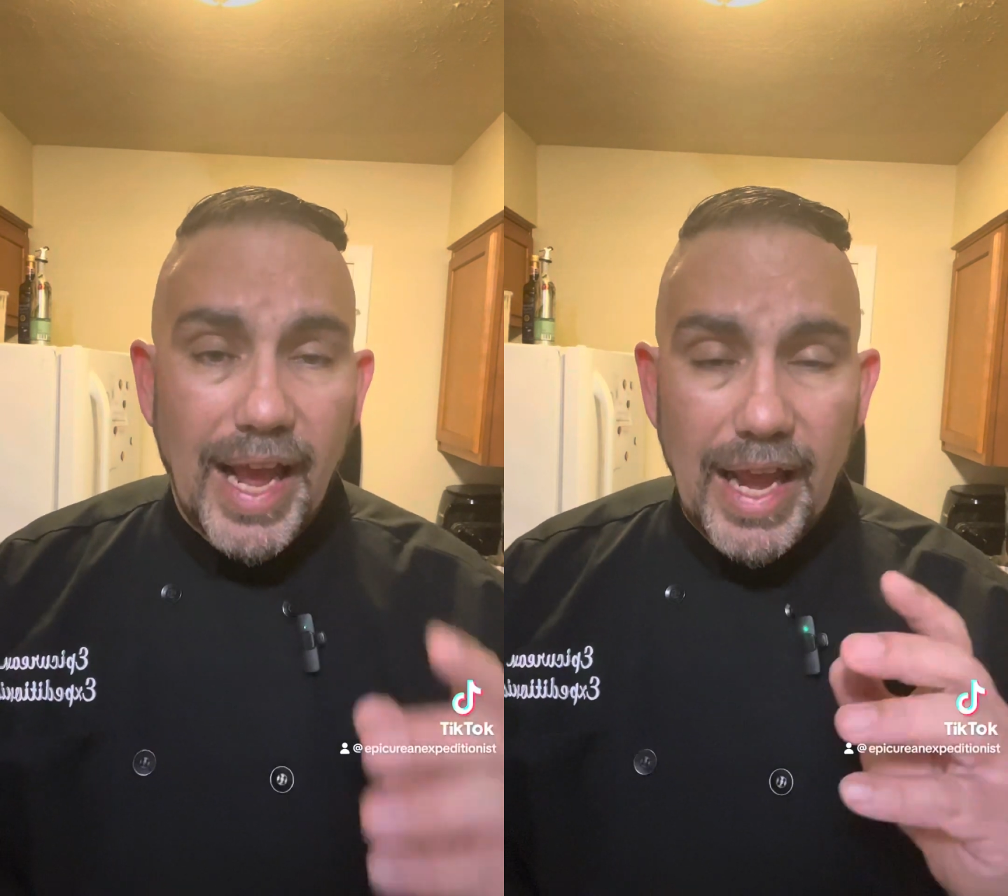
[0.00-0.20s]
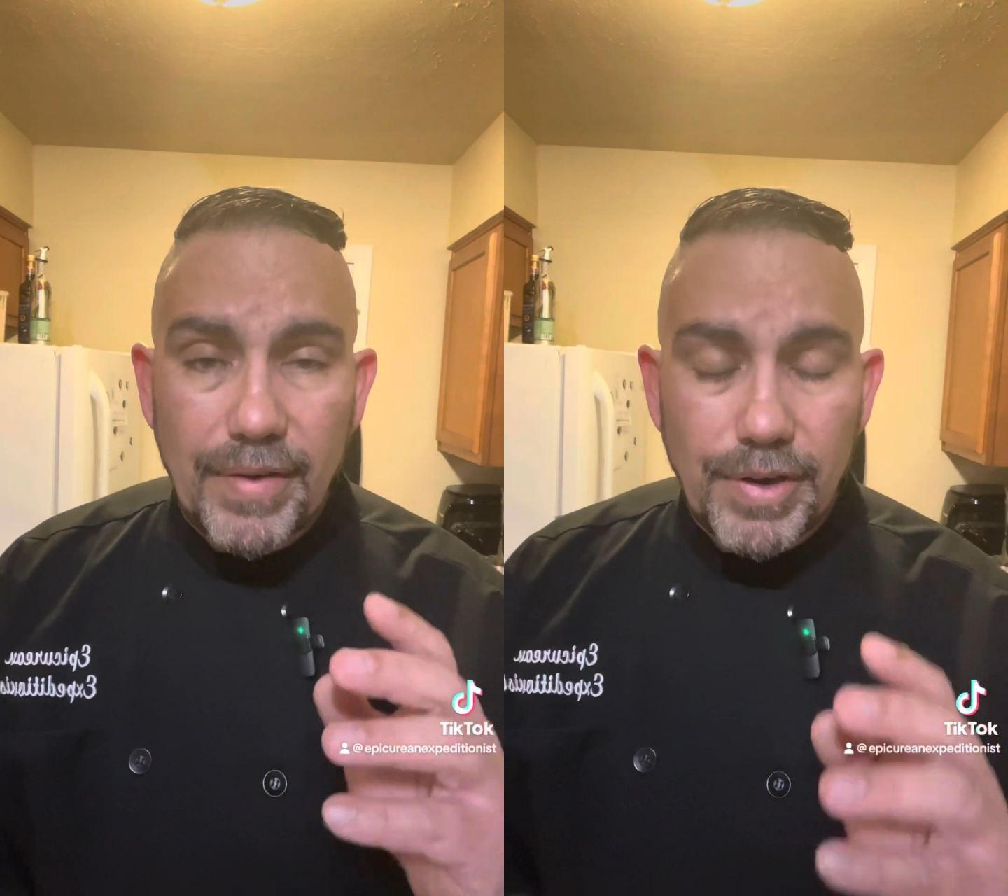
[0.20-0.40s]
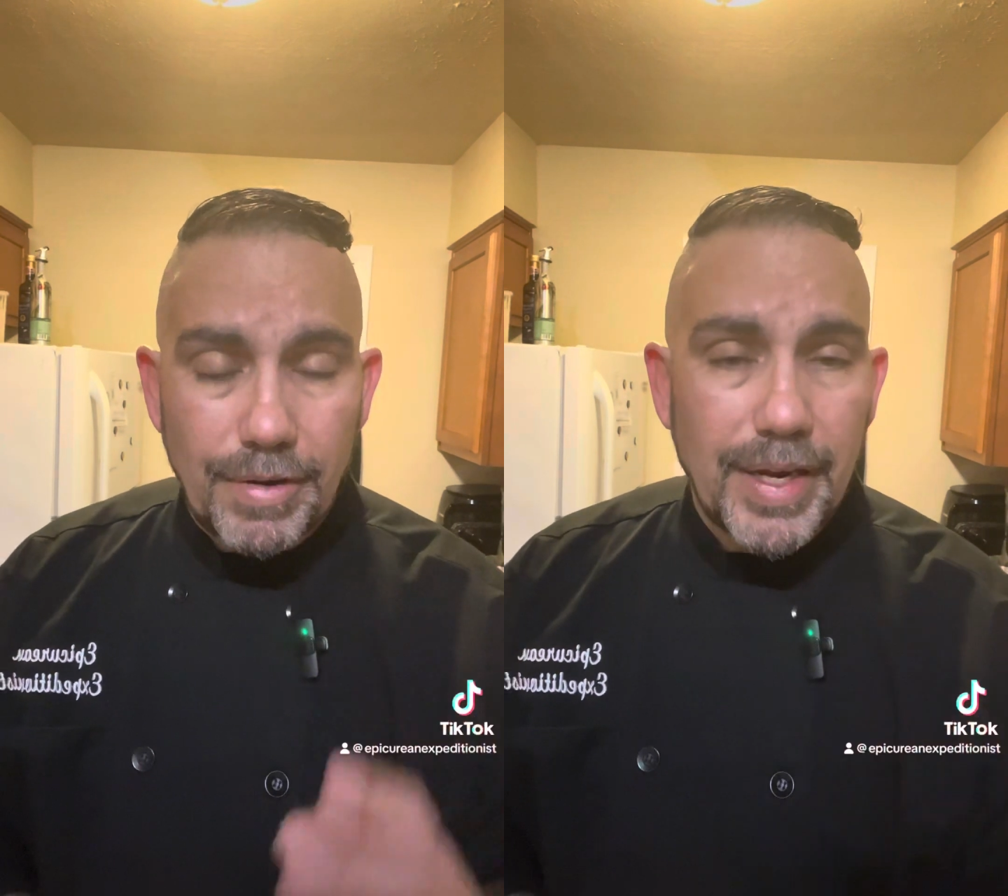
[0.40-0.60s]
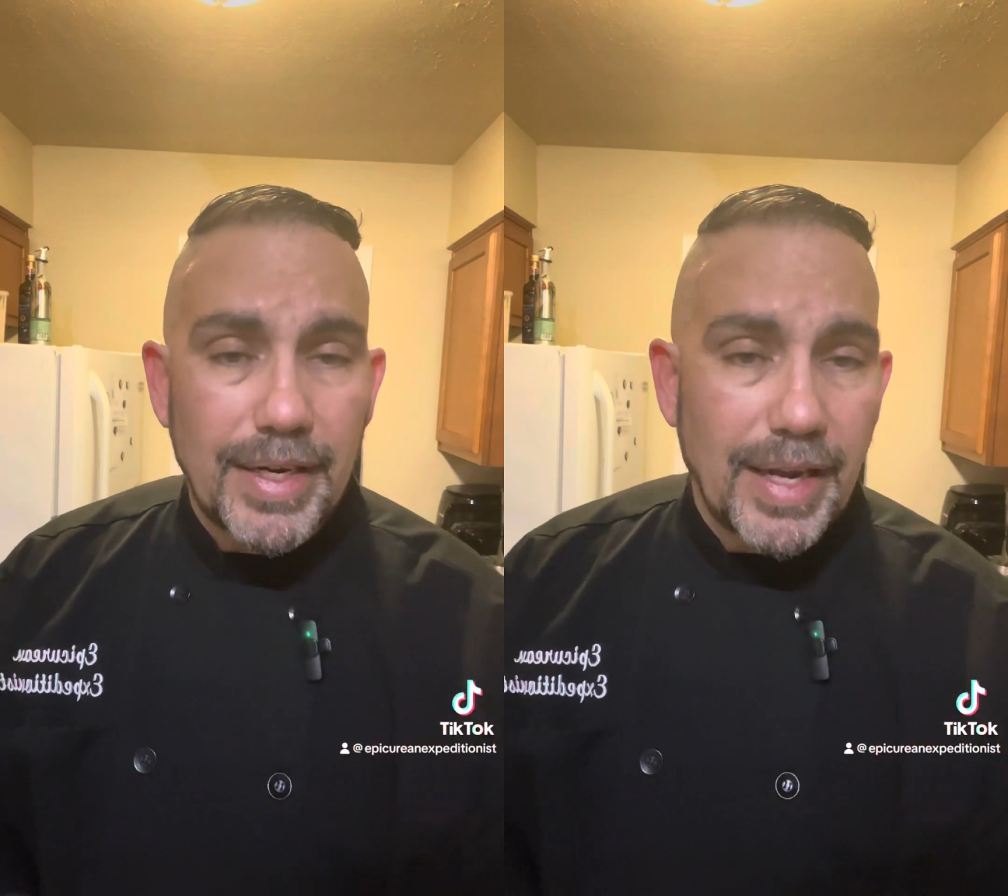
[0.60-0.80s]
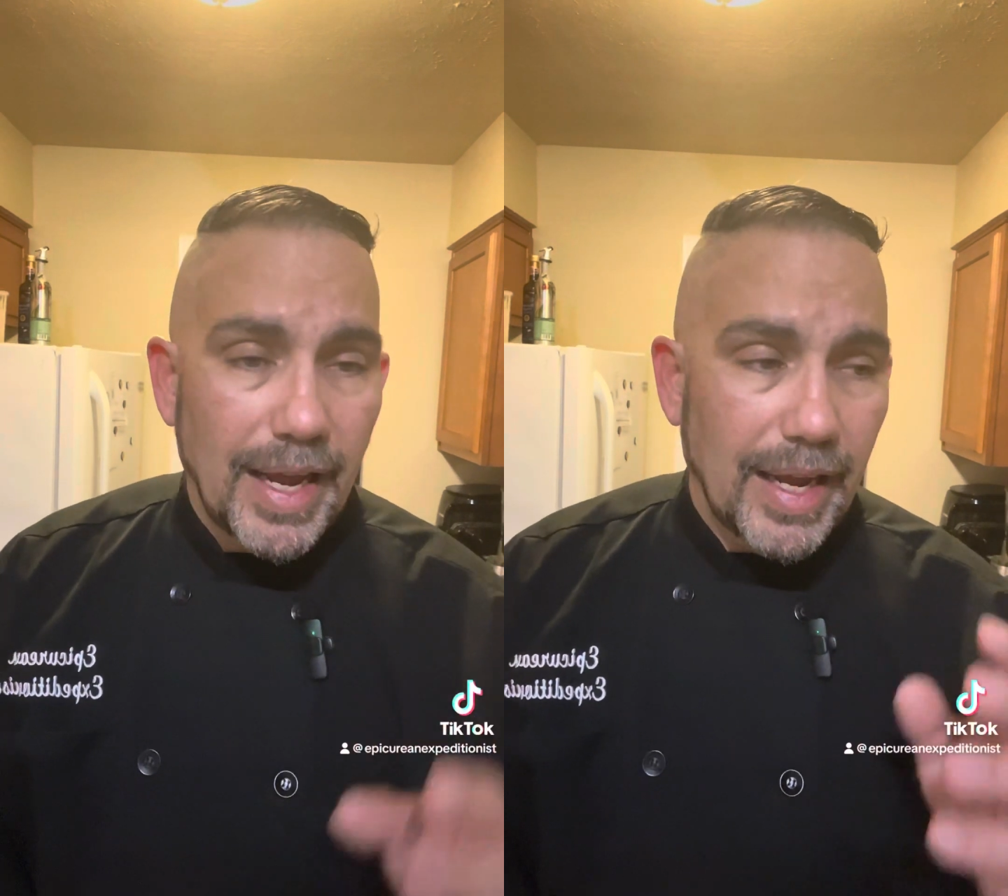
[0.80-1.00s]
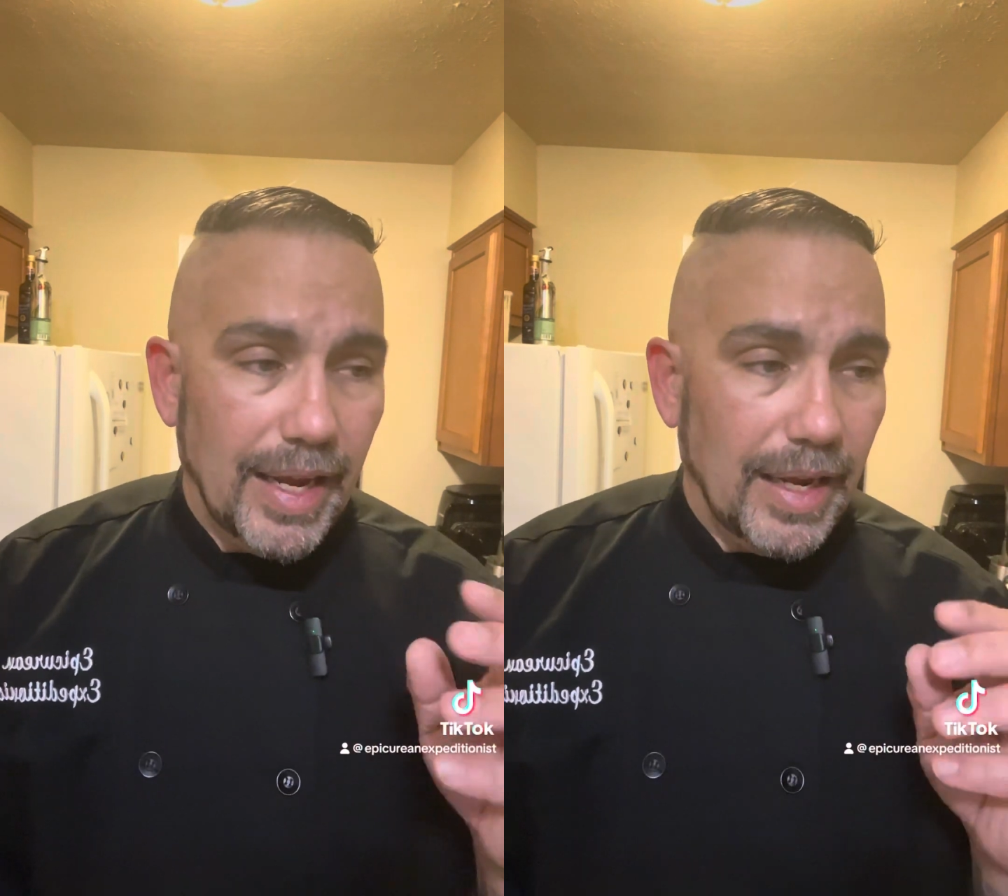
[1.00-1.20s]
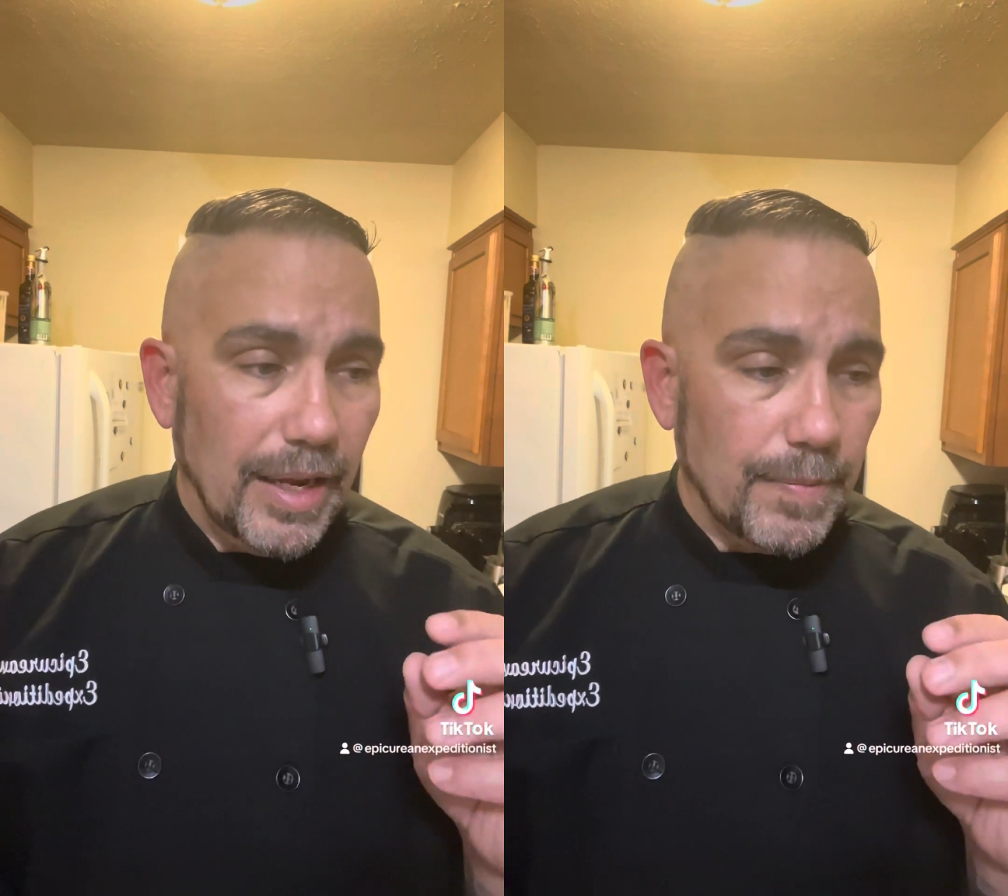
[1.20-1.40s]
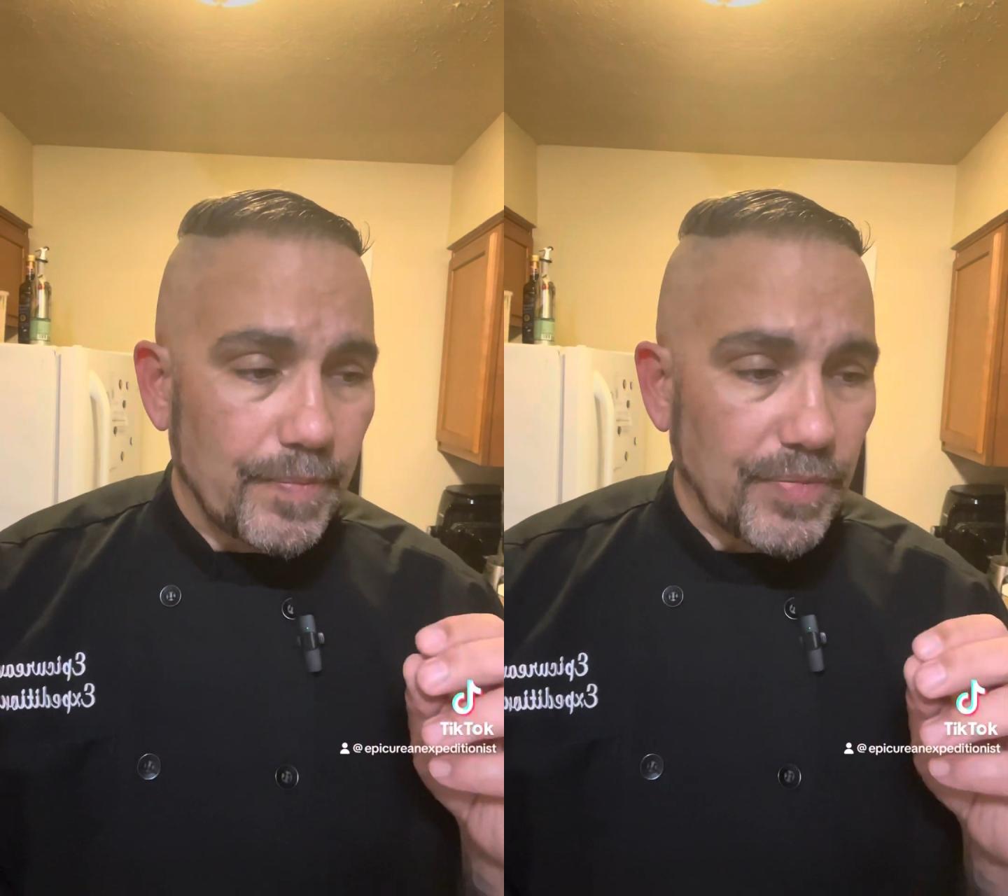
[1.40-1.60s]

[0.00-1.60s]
If you're in a